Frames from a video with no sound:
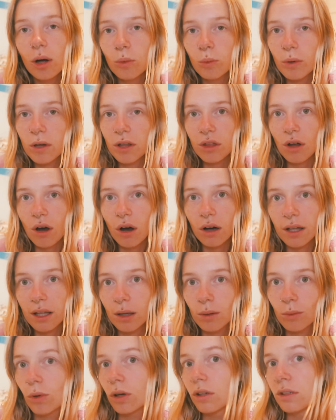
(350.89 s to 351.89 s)
we thought
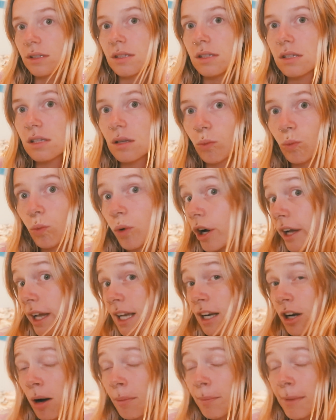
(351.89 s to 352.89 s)
it was
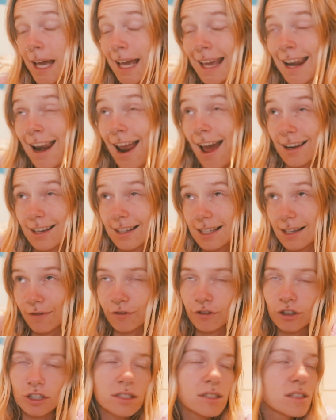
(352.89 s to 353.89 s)
working or making any
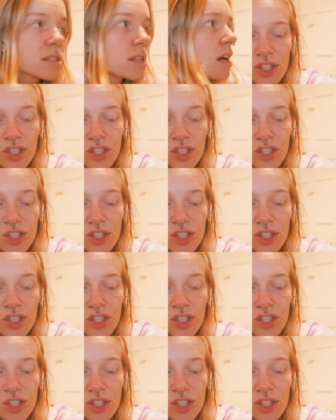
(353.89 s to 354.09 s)
difference.